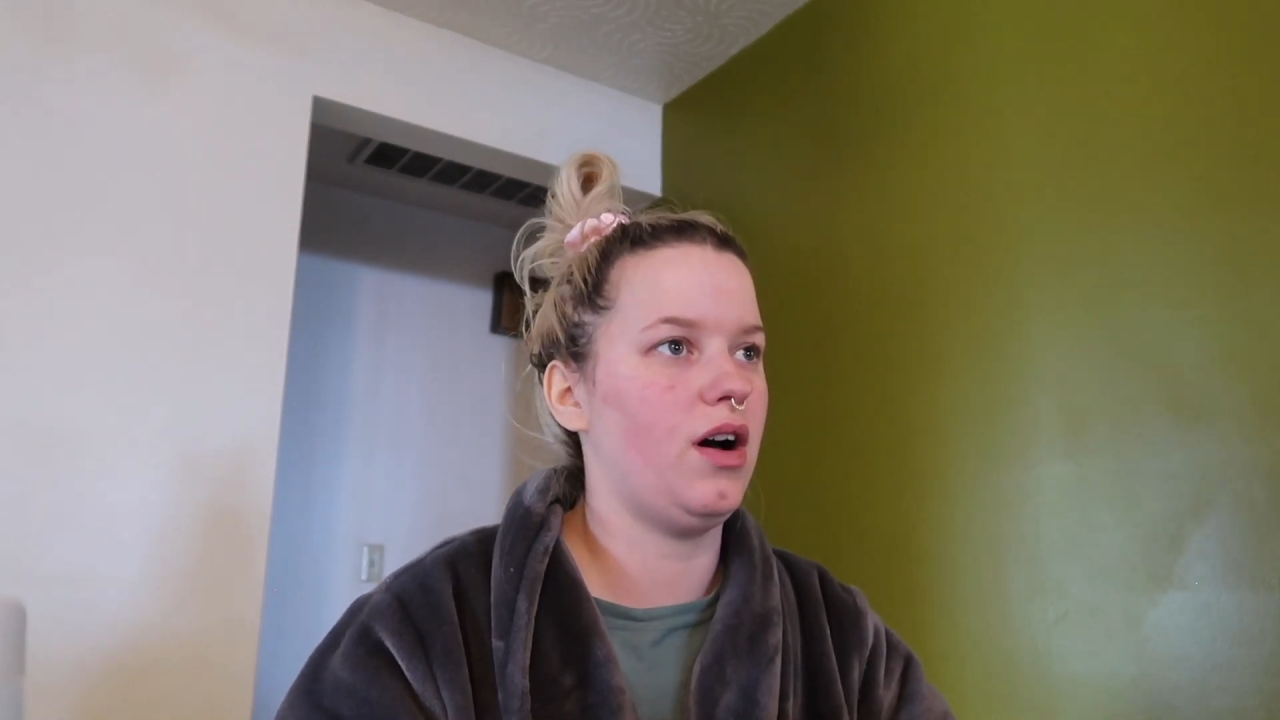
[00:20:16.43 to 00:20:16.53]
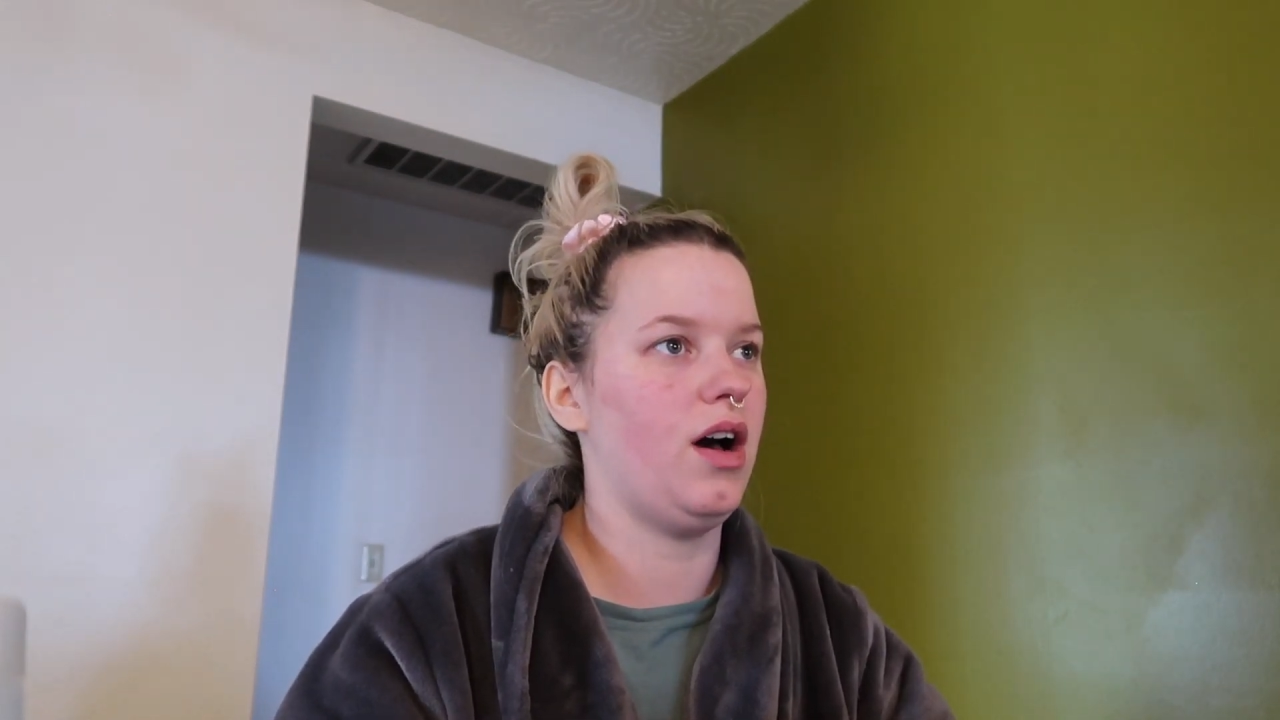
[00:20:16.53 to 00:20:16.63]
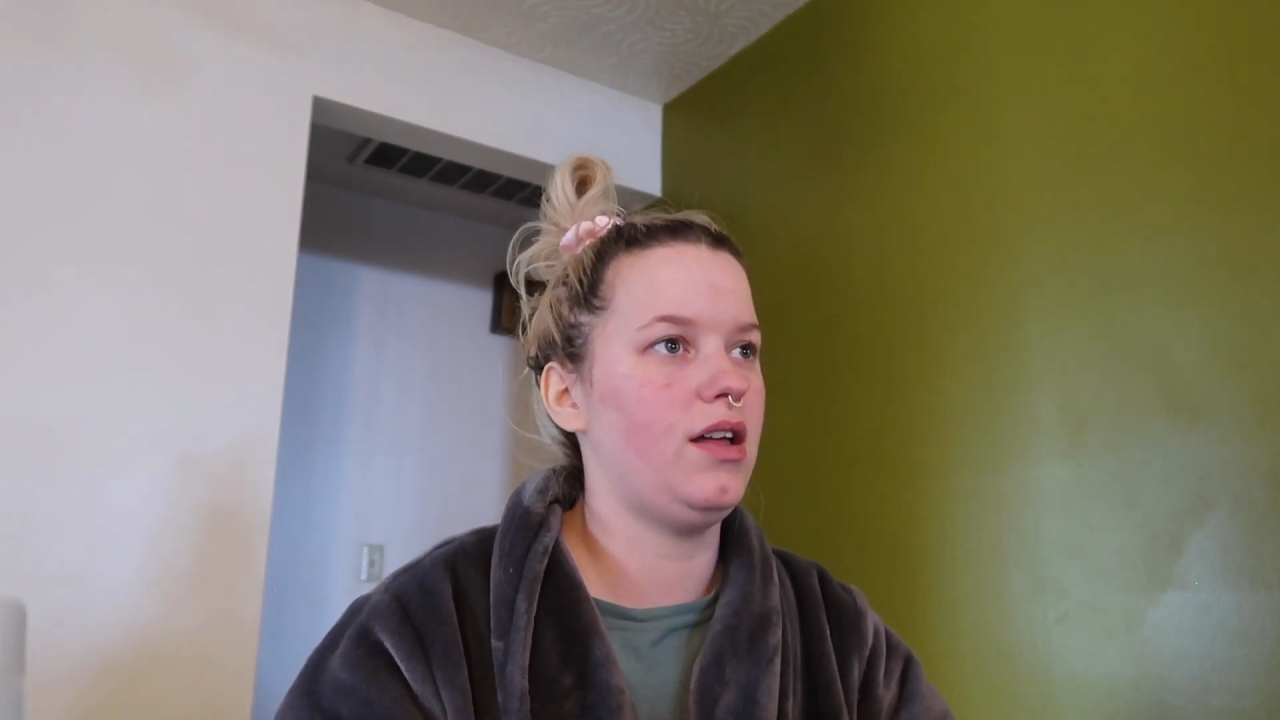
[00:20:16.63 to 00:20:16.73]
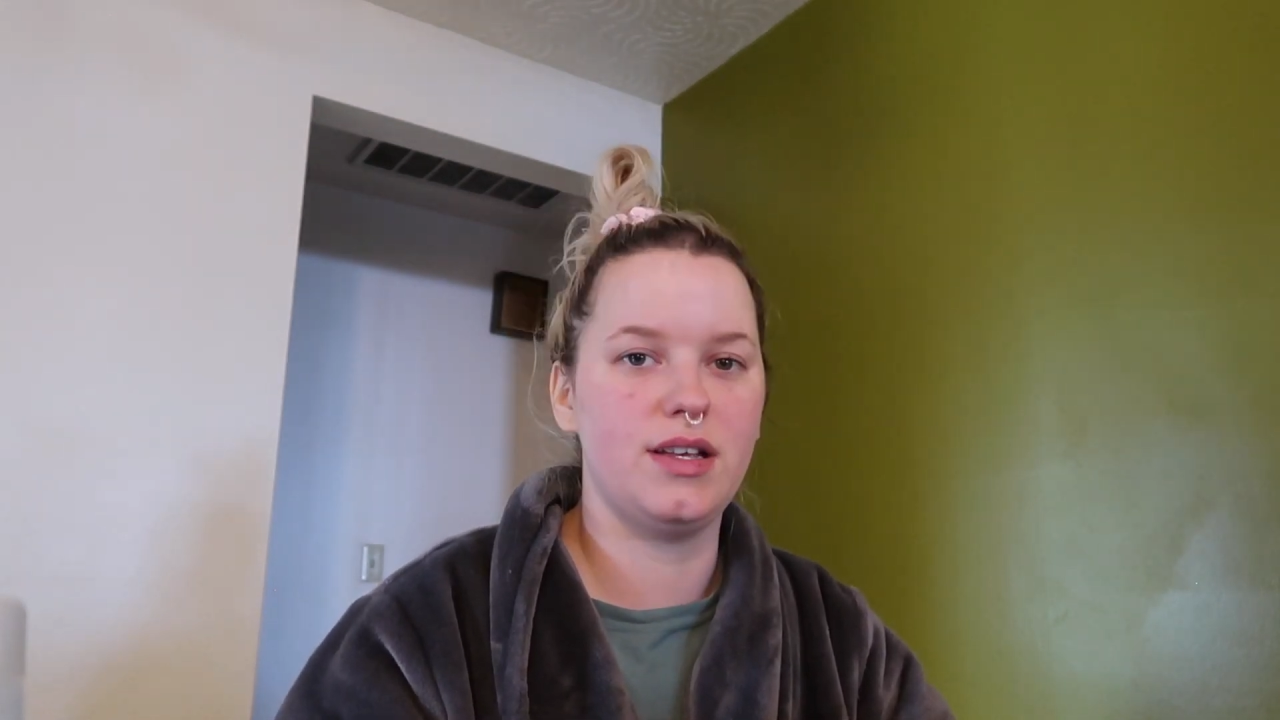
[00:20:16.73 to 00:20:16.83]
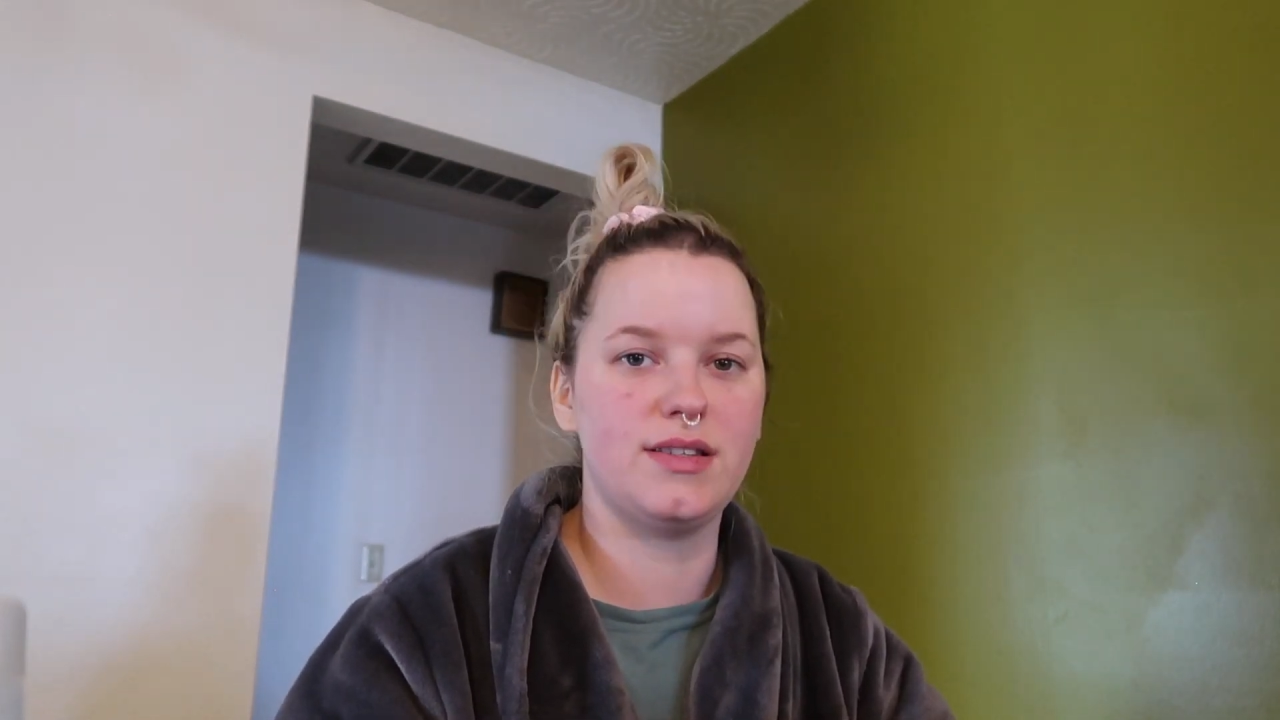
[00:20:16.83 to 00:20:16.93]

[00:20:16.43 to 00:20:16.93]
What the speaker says: got,